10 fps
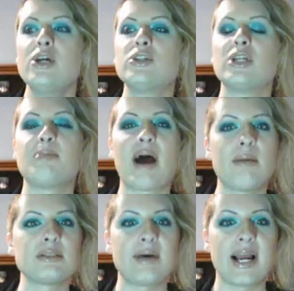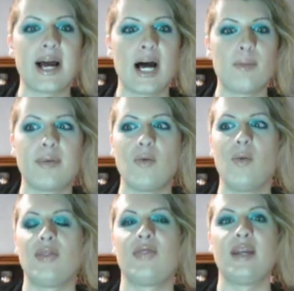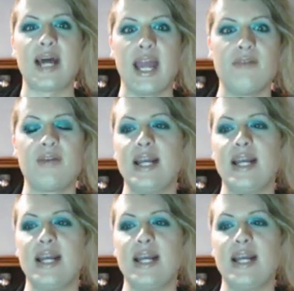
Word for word: So he pops back up with the knife,